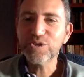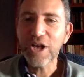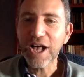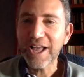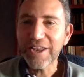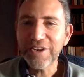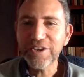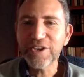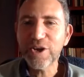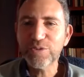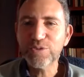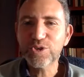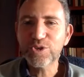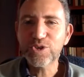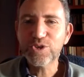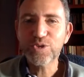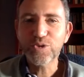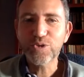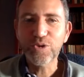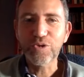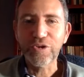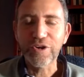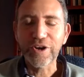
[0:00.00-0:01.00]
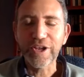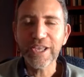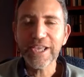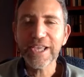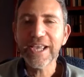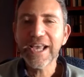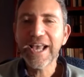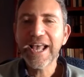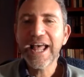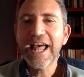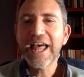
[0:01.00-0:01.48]
unknown
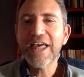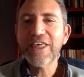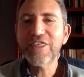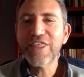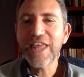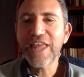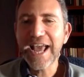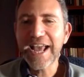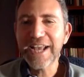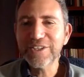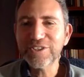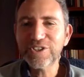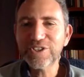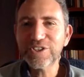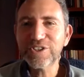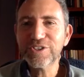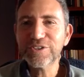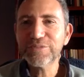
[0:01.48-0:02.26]
story that